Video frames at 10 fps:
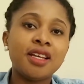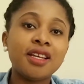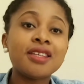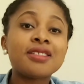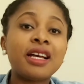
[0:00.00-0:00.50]

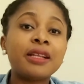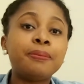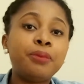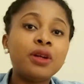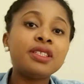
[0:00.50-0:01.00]
is
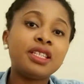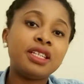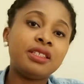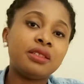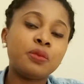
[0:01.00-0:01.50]
that
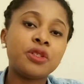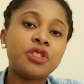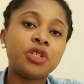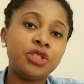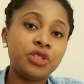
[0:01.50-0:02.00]
bonding with
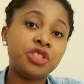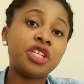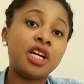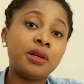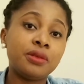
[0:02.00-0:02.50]
your new
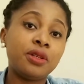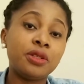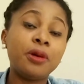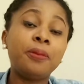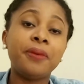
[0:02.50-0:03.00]
child or
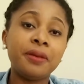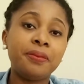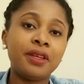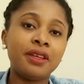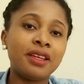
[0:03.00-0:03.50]
your
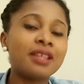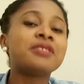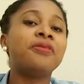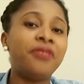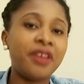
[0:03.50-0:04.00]
baby is
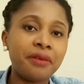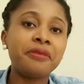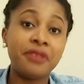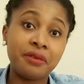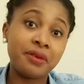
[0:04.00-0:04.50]
very,
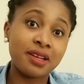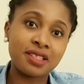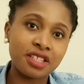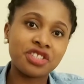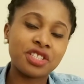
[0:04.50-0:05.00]
very
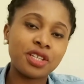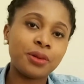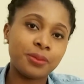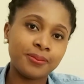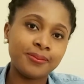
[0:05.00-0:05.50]
essential.
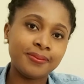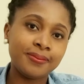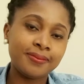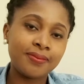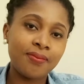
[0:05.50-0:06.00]

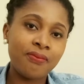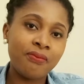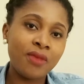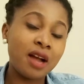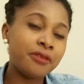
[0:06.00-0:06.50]

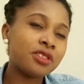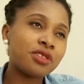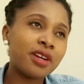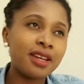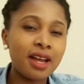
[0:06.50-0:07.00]
Have you
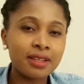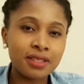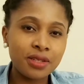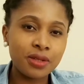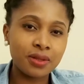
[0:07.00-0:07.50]
tried
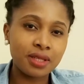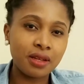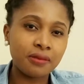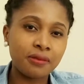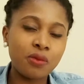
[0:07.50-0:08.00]
asking
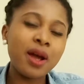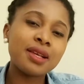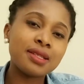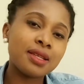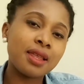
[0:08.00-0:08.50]
yourself, why
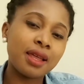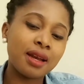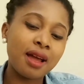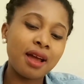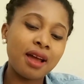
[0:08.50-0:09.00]
is it
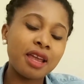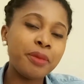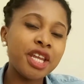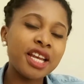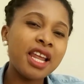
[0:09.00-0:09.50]
that
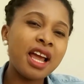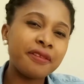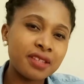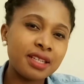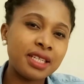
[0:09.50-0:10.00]
immediately
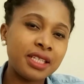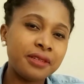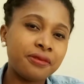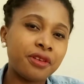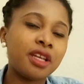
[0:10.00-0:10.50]
after
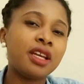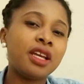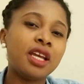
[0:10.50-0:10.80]
delivery,